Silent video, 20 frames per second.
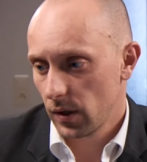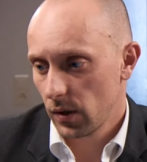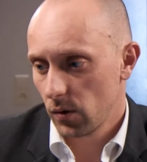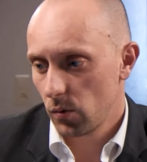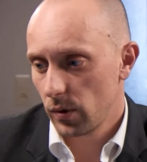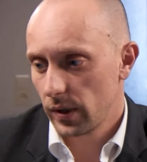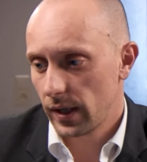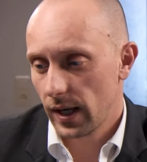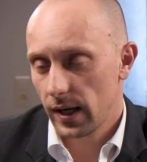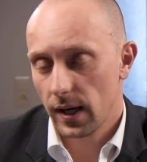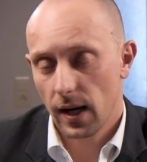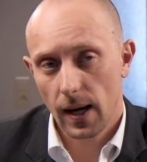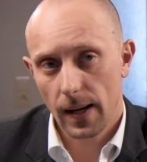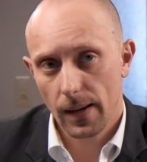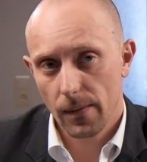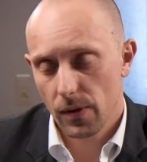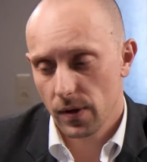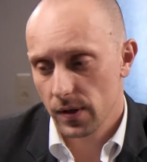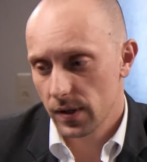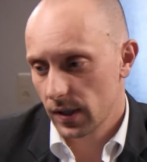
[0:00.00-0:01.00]
We can
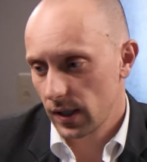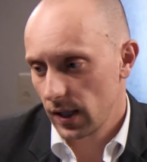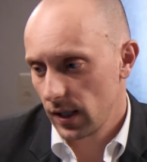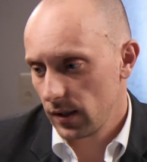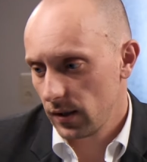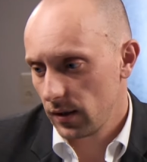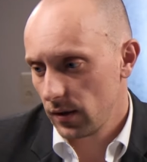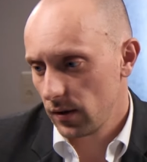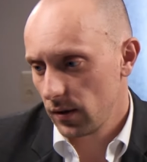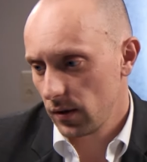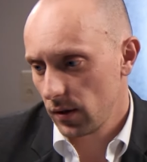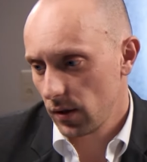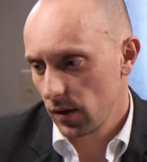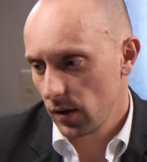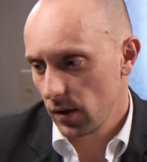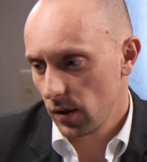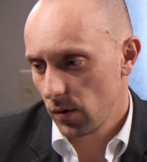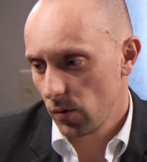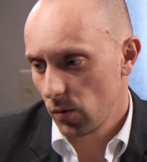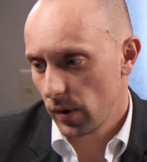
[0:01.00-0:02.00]
hide the skin,
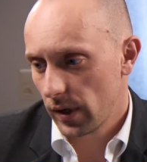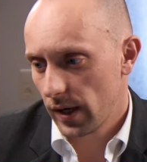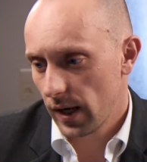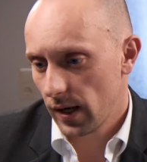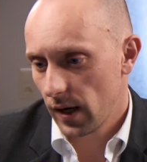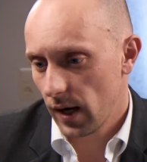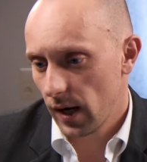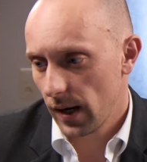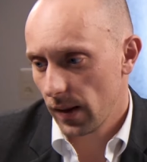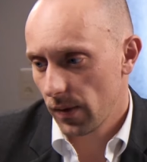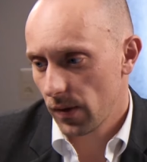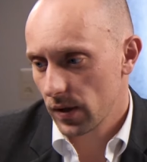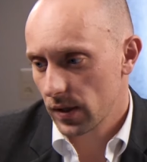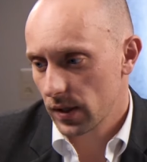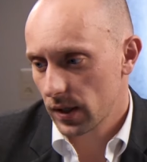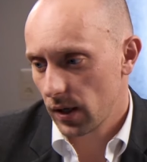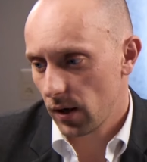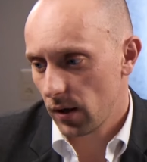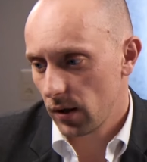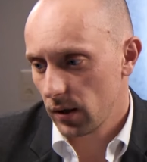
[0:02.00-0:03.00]
we can hide the
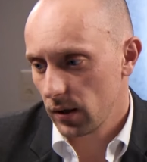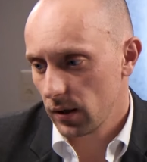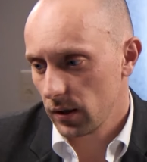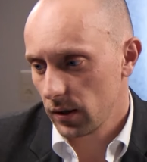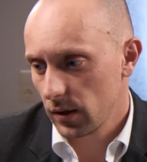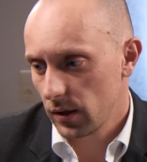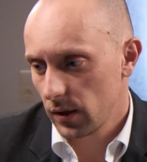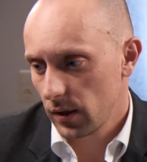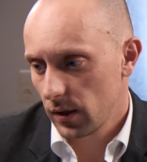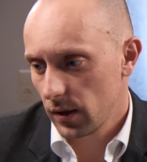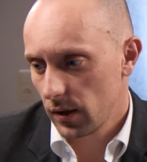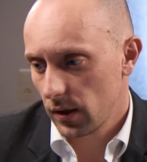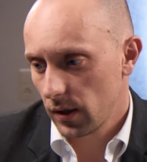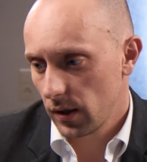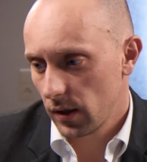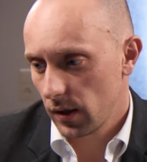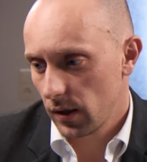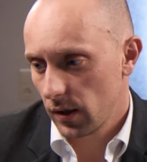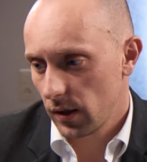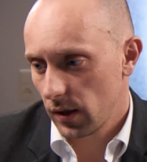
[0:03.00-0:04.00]
skull,
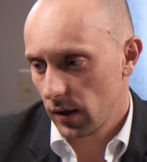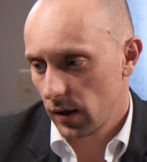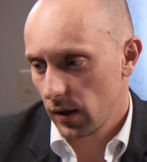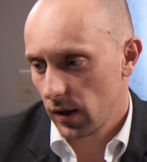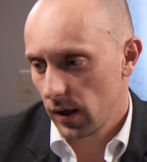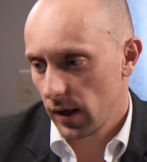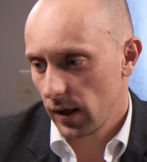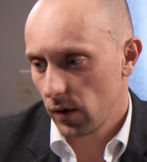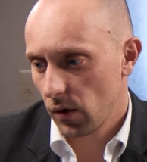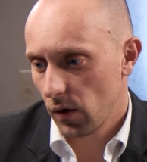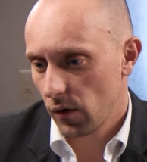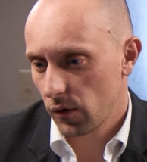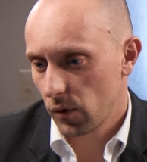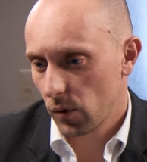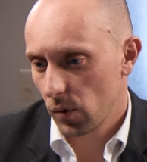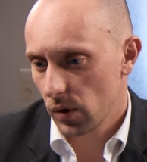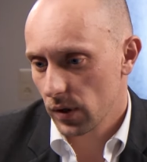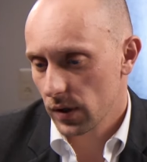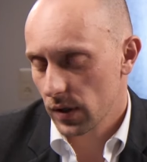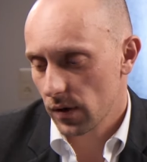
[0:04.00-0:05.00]
and of
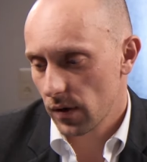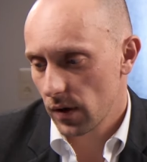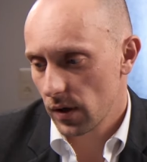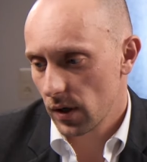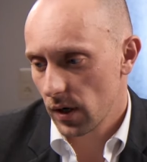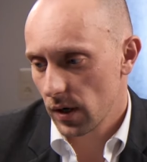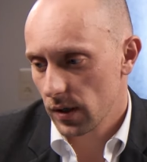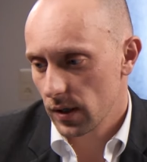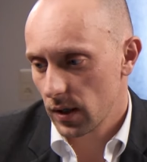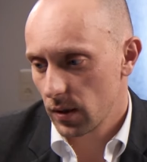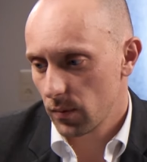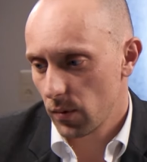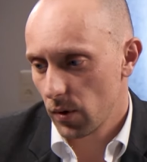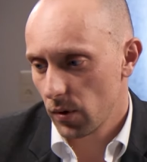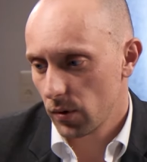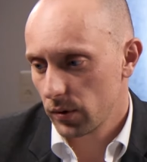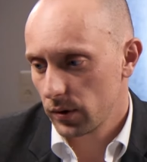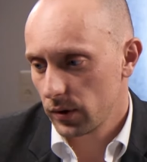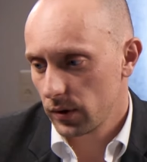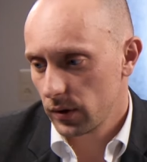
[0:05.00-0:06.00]
course the nasal
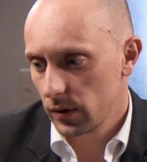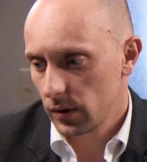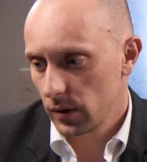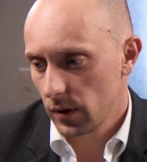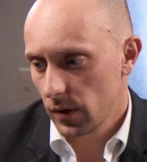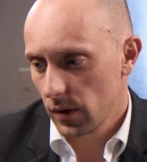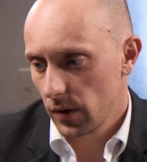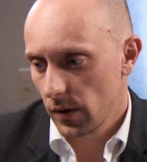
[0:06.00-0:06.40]
bone,